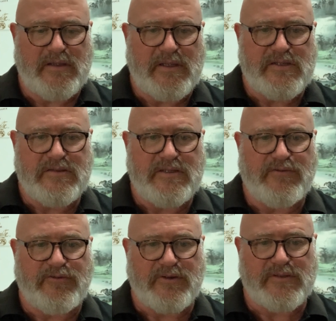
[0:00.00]
is
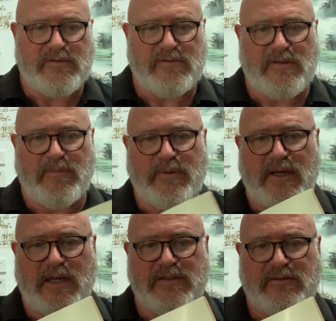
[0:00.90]
different.
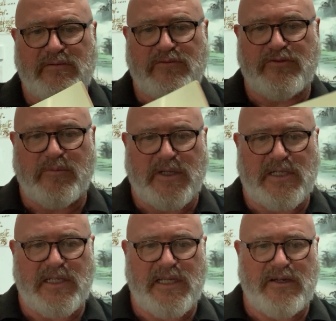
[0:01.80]
Apart from a
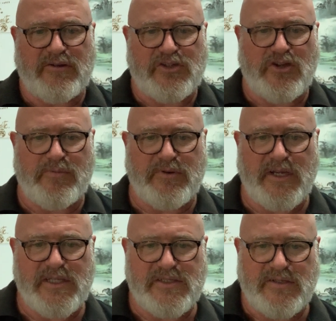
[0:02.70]
clear and
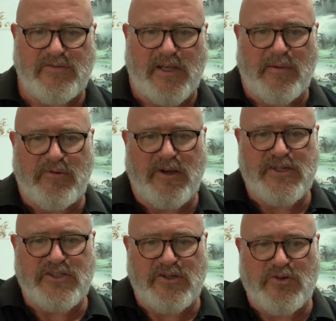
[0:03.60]
comprehensive
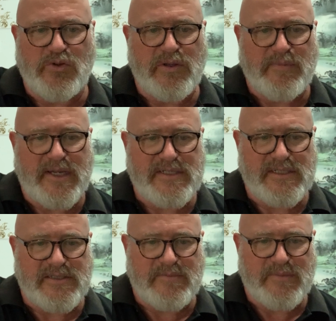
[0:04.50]
elaboration on all the
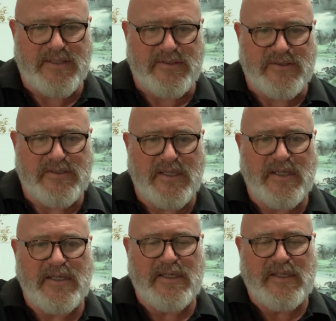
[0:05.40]
basics and methods,
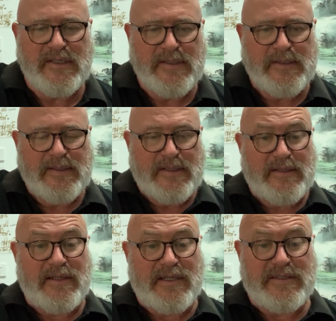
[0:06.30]

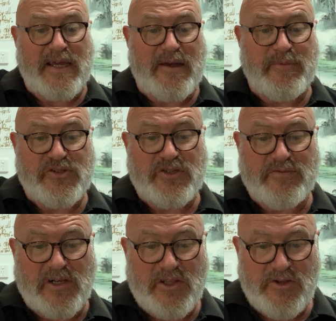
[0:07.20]
the endowments of
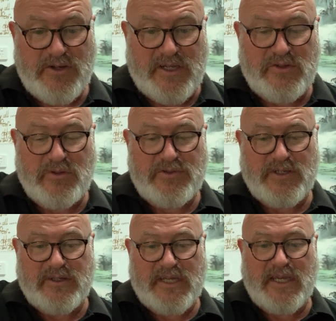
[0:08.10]
the learner
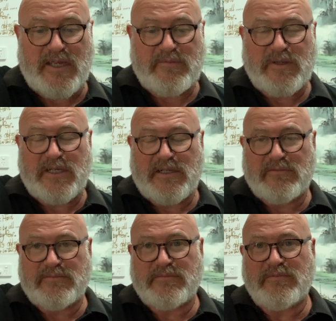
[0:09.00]
also count,
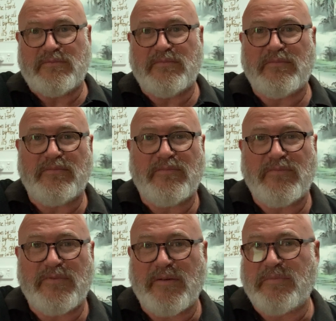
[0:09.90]
meaning
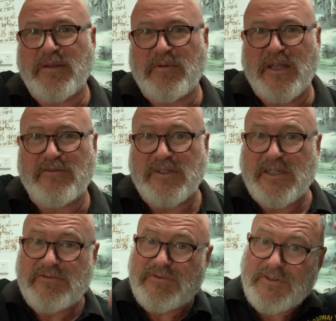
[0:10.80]
some people have a
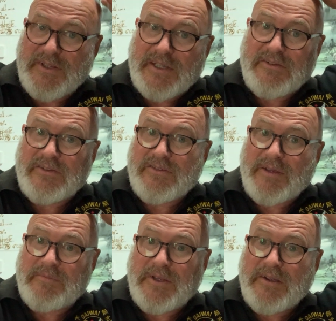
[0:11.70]
gift for things and
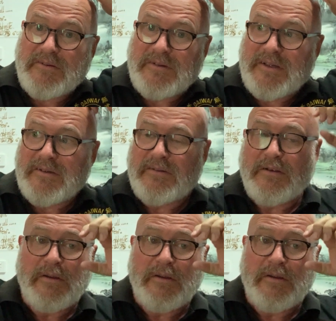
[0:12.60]
some don't. And